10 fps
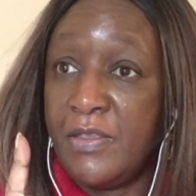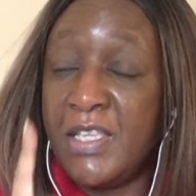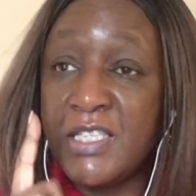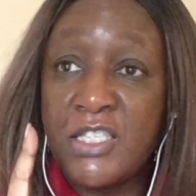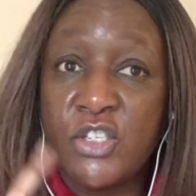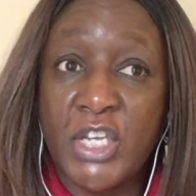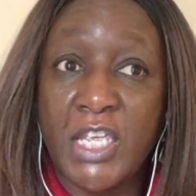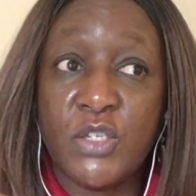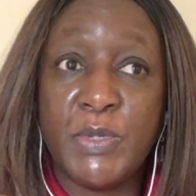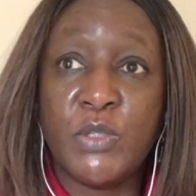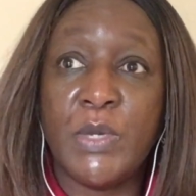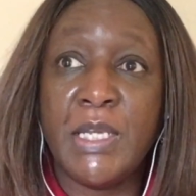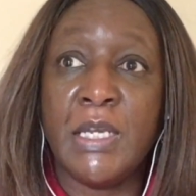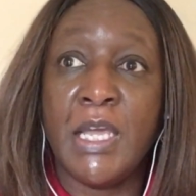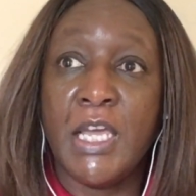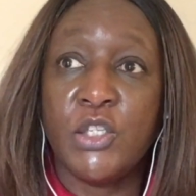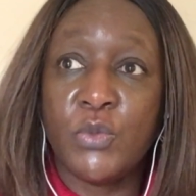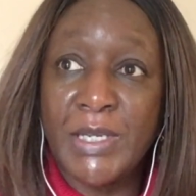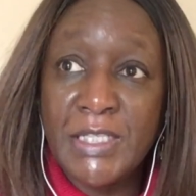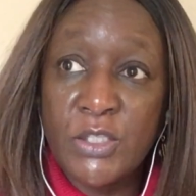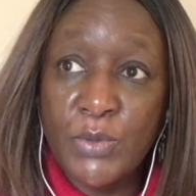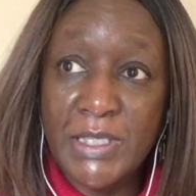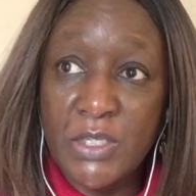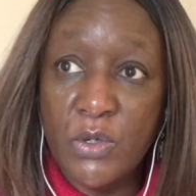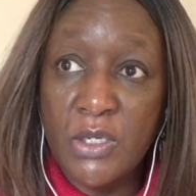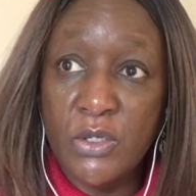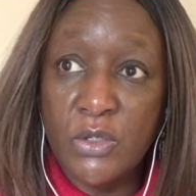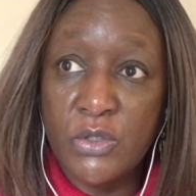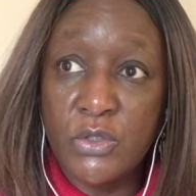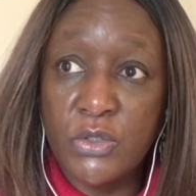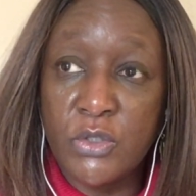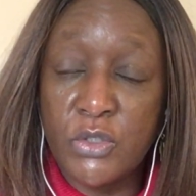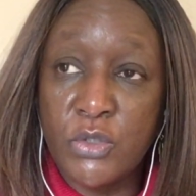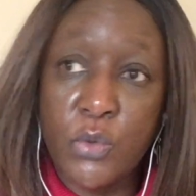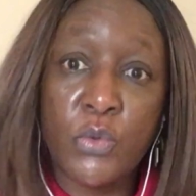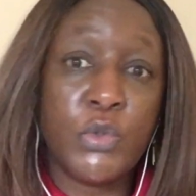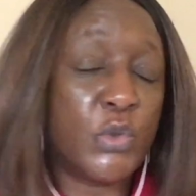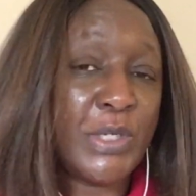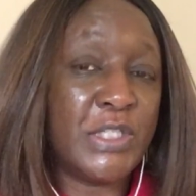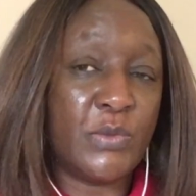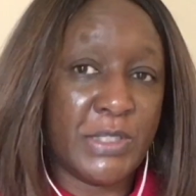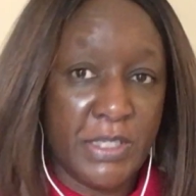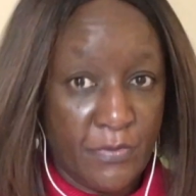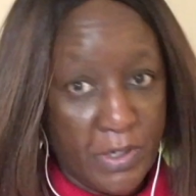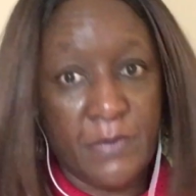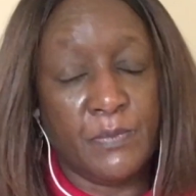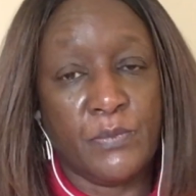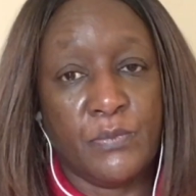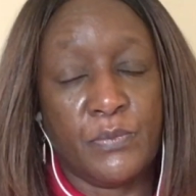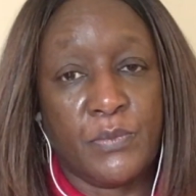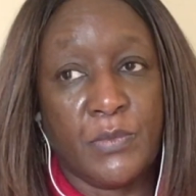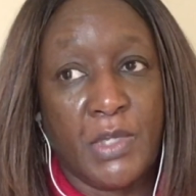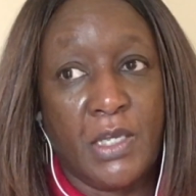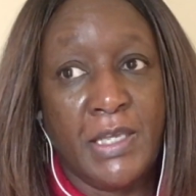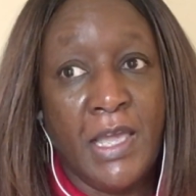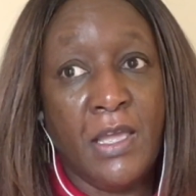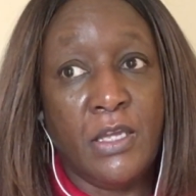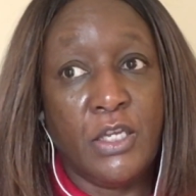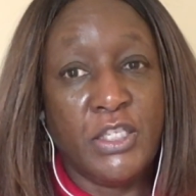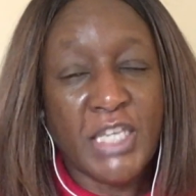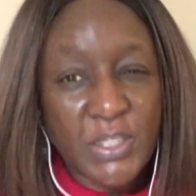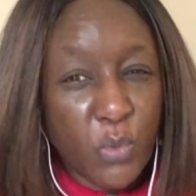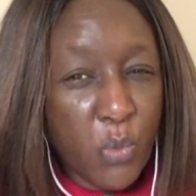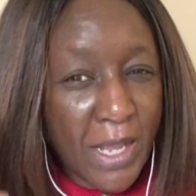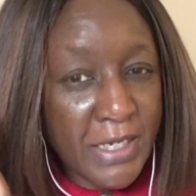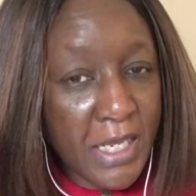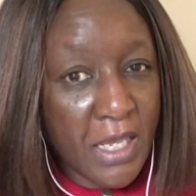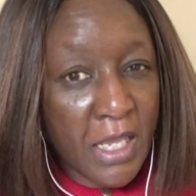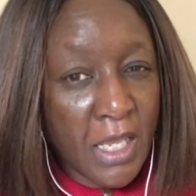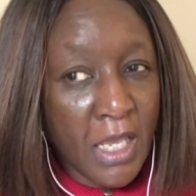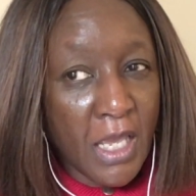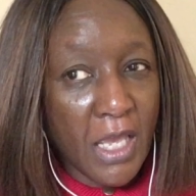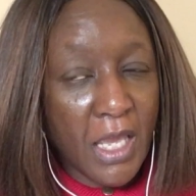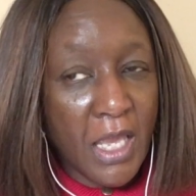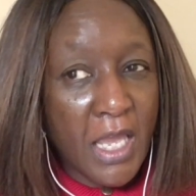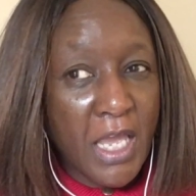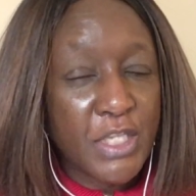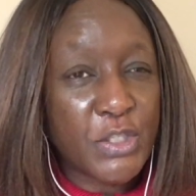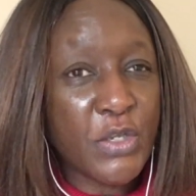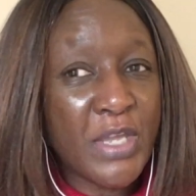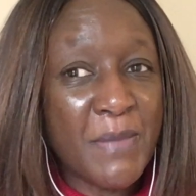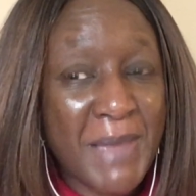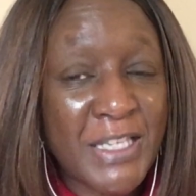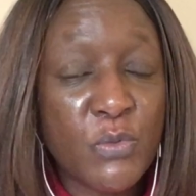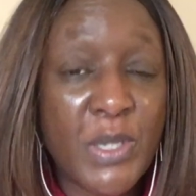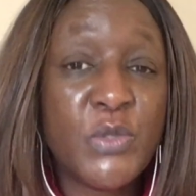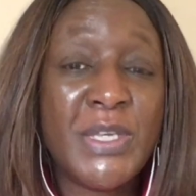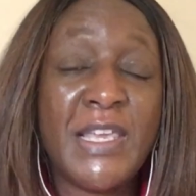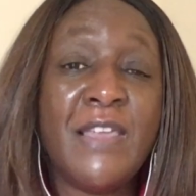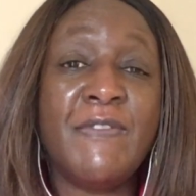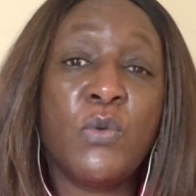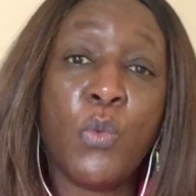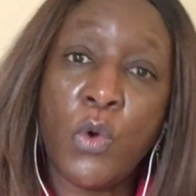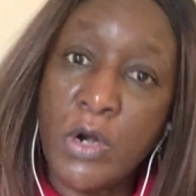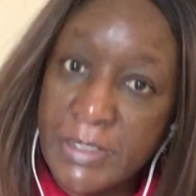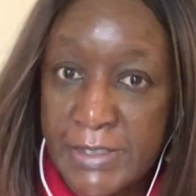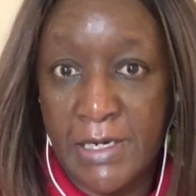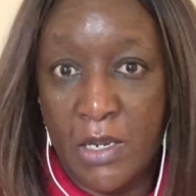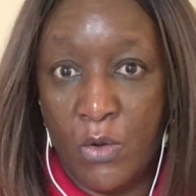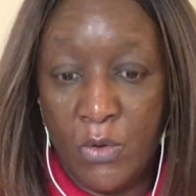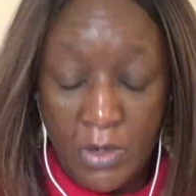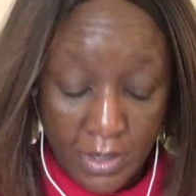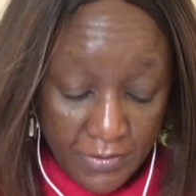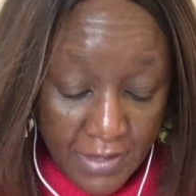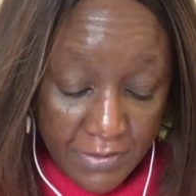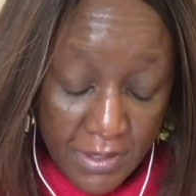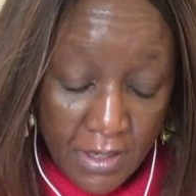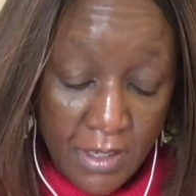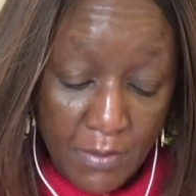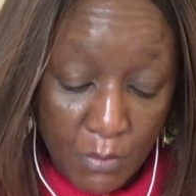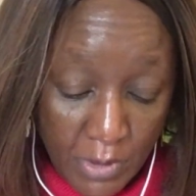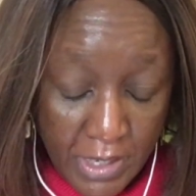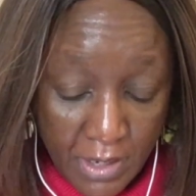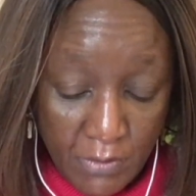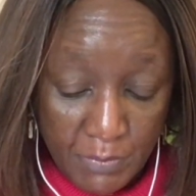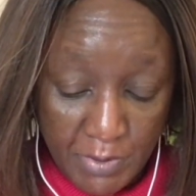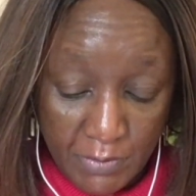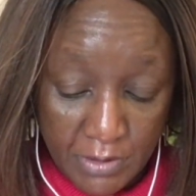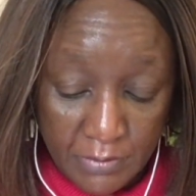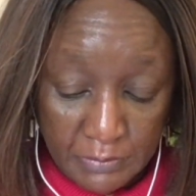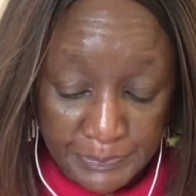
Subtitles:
This is the change between 2022 to 2023. Yeah? Just 1 year. So you imagine we're doing even worse now than the Moi era period.